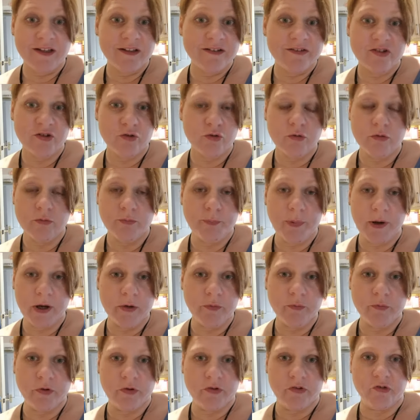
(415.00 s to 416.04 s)
it's all
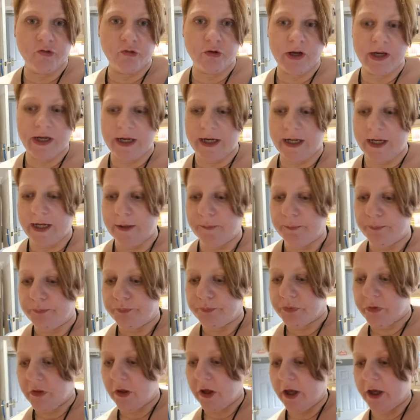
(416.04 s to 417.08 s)
bonus really.
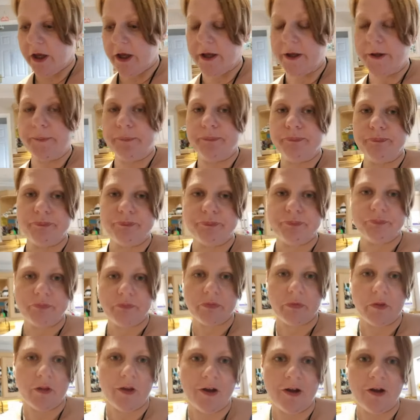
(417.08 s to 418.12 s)
Um,
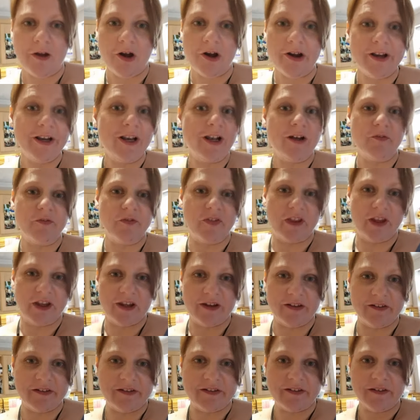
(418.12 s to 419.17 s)
I love
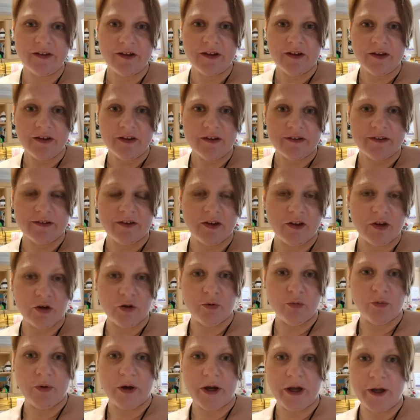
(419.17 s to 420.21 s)
these.
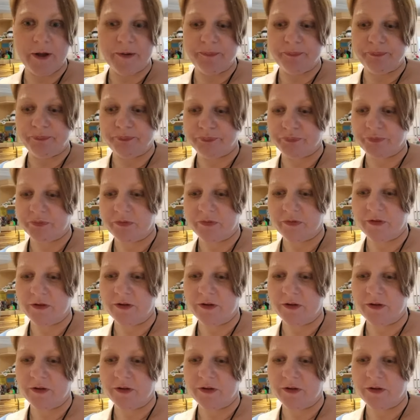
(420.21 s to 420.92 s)
So, um,